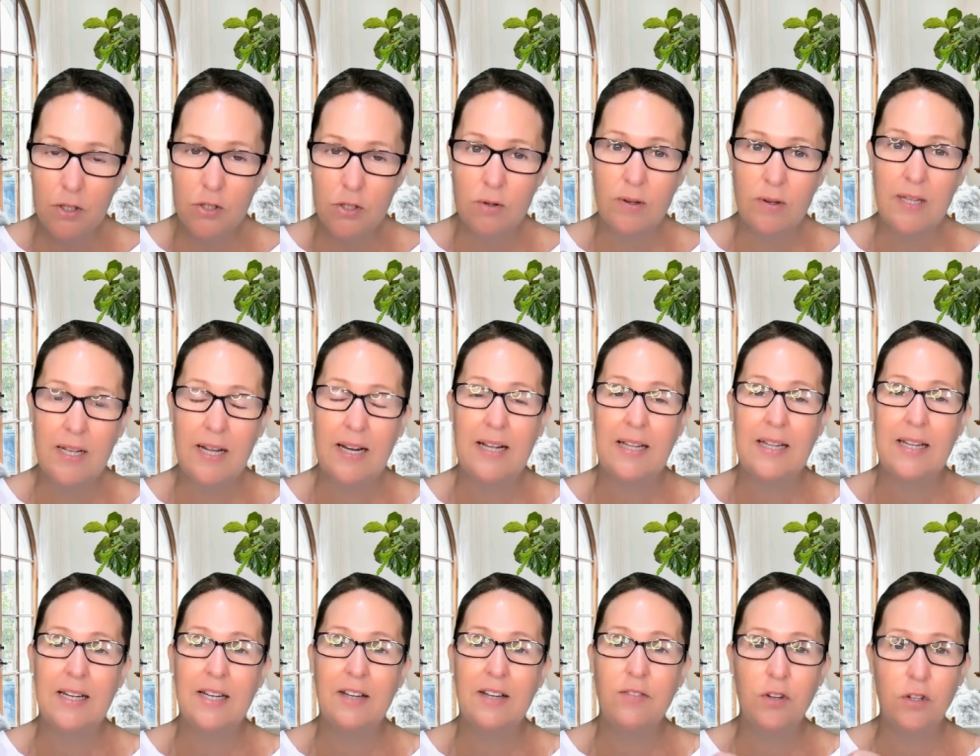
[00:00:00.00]
on doing that. And
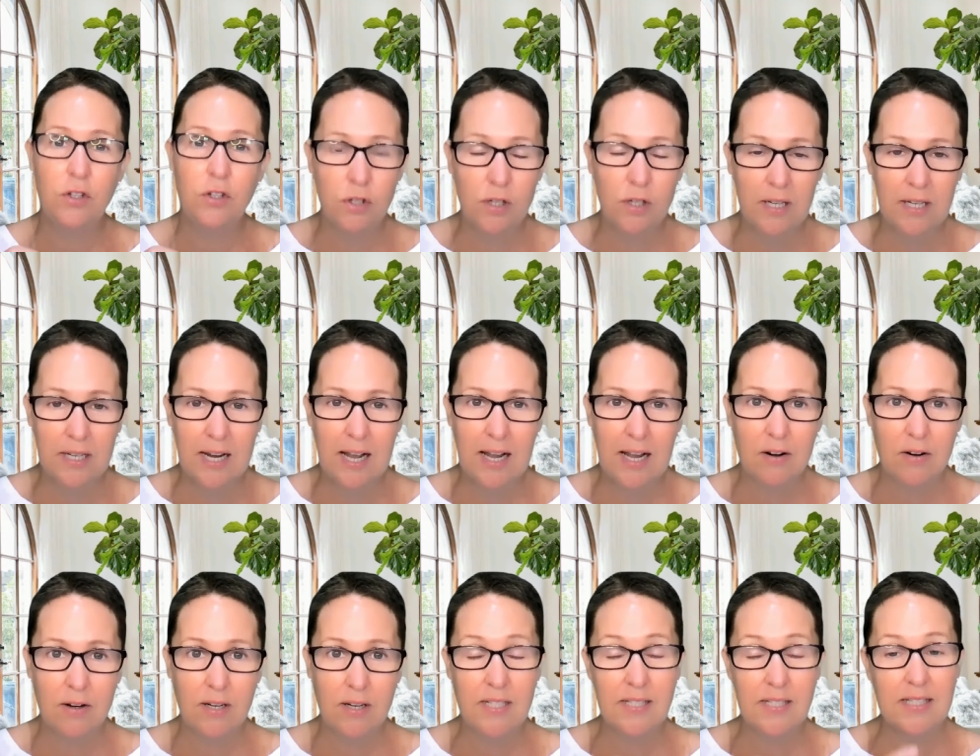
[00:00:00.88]
then if you do get
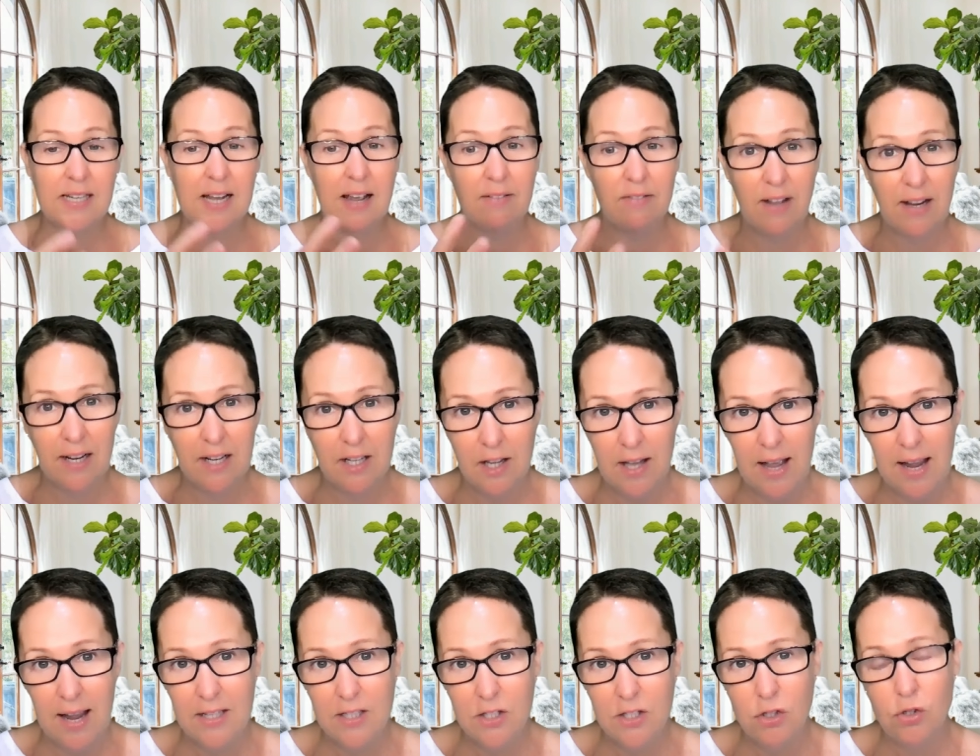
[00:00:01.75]
hungry, just have like a
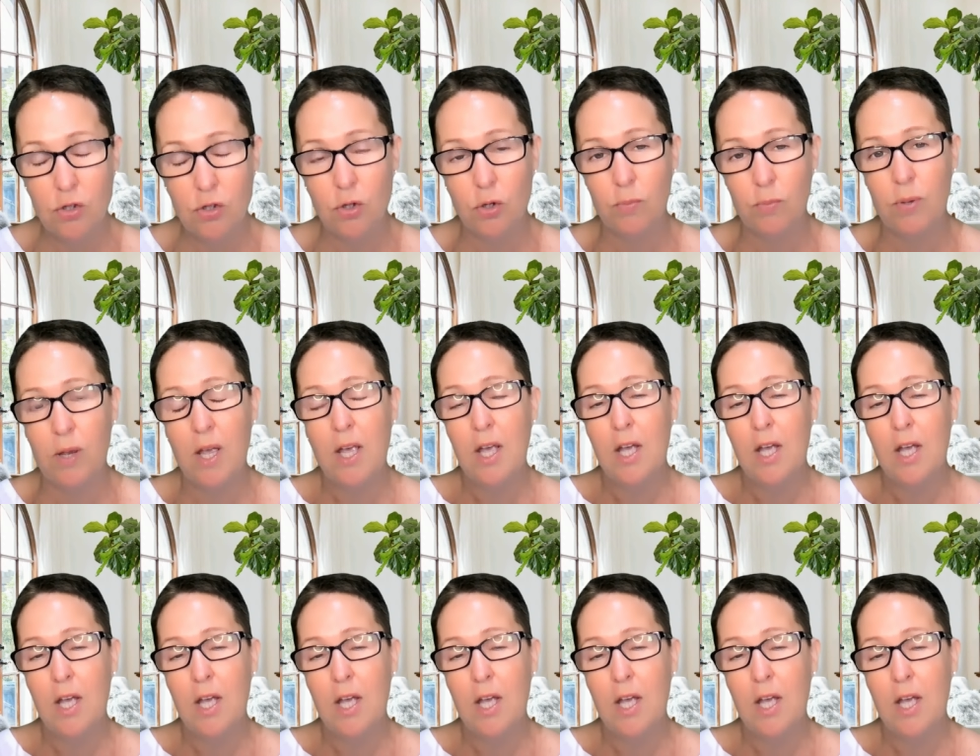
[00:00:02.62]
light soup.